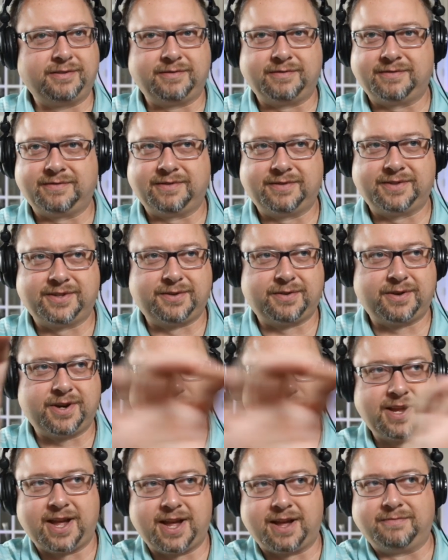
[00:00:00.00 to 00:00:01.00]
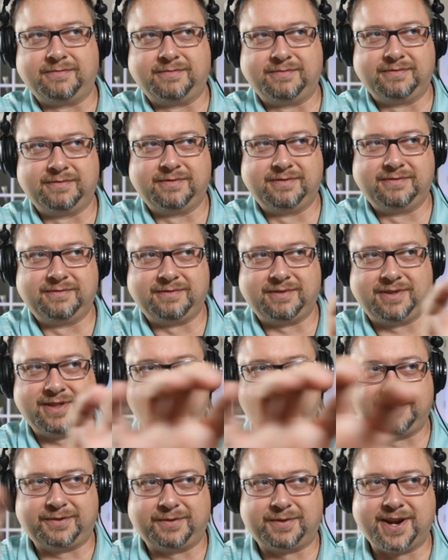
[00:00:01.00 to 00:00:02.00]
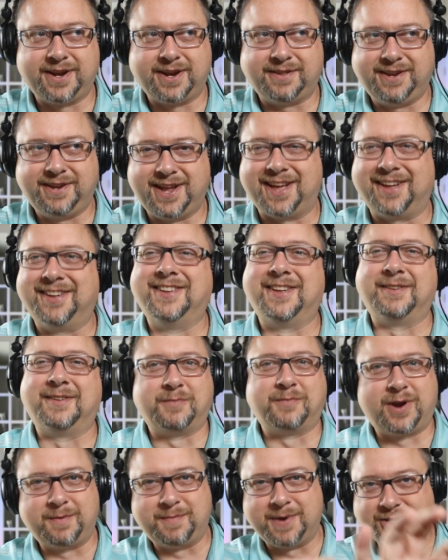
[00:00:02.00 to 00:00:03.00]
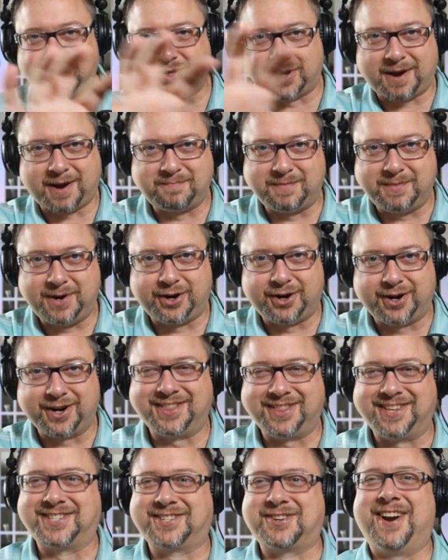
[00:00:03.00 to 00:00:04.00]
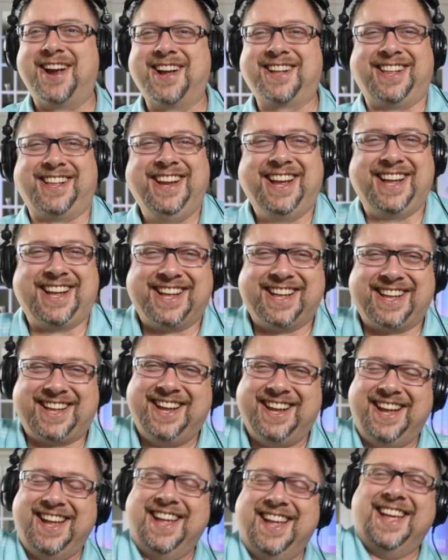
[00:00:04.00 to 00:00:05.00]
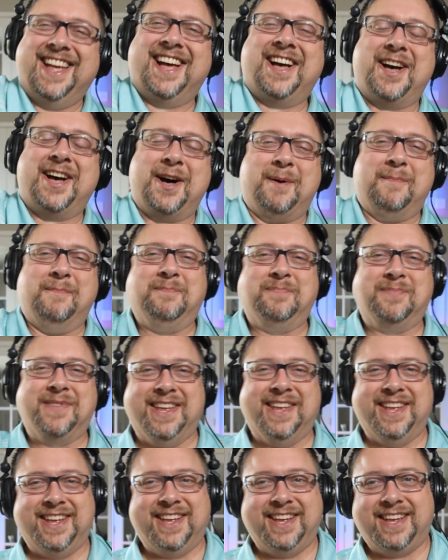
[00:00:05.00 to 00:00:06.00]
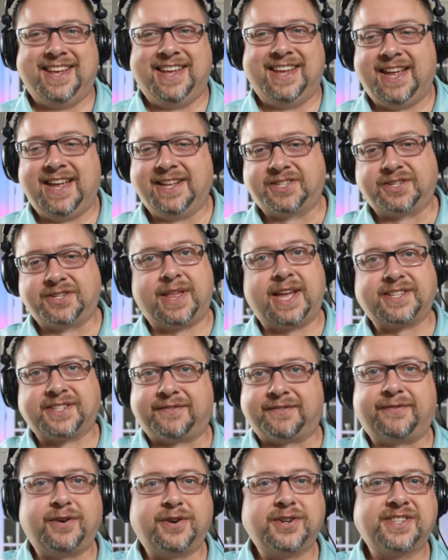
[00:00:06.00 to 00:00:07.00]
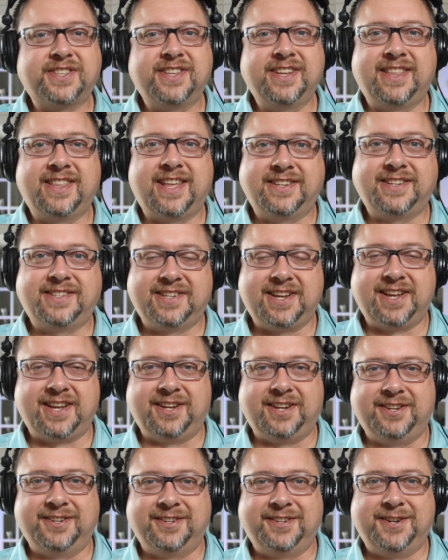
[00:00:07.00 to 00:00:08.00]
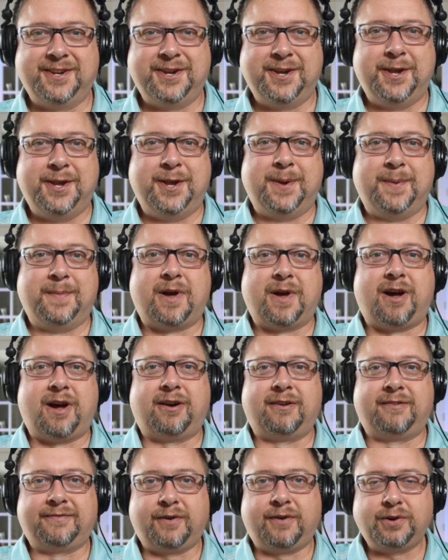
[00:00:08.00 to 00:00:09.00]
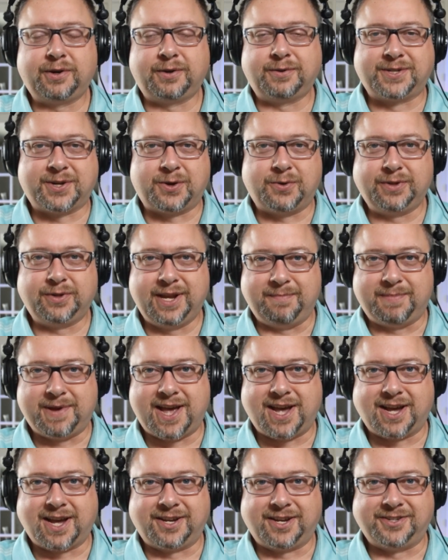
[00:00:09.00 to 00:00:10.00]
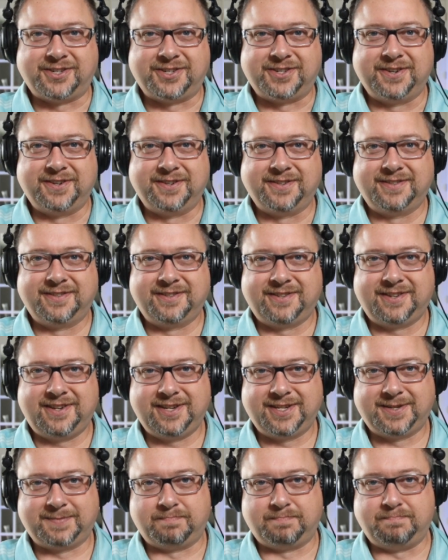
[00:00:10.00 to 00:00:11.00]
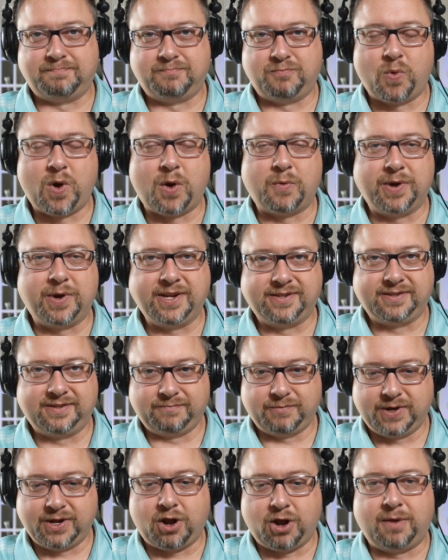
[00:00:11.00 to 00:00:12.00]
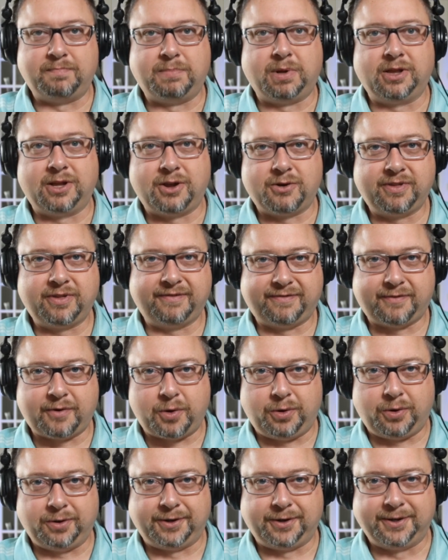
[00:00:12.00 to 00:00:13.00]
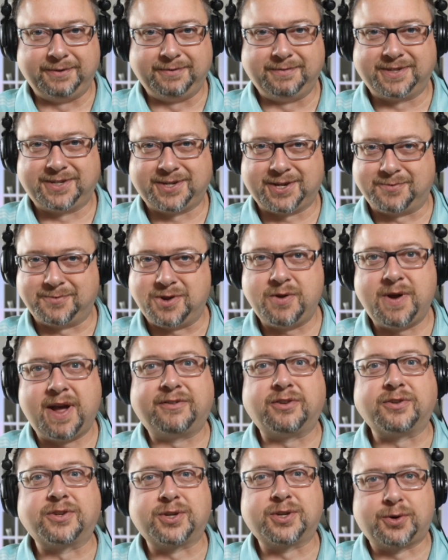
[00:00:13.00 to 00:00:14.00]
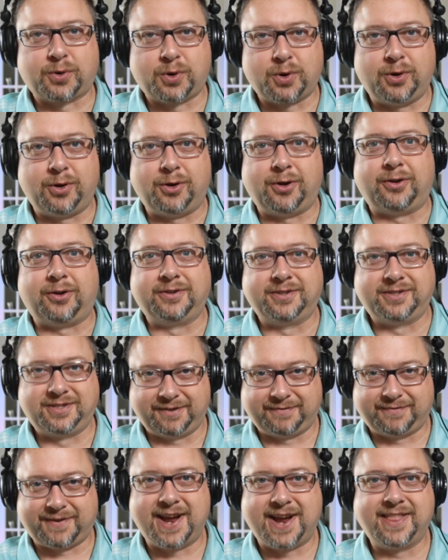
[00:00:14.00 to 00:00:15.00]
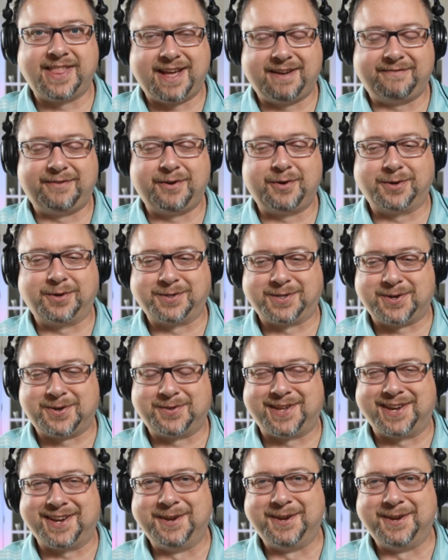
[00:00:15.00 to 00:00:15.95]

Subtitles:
screen. Yeah. Left to right. Yeah. I want to make sure I'm mirroring this correctly. And so that's the first thing they see. Our photos only package is what we call below the fold. So you have to scroll to find that photos only.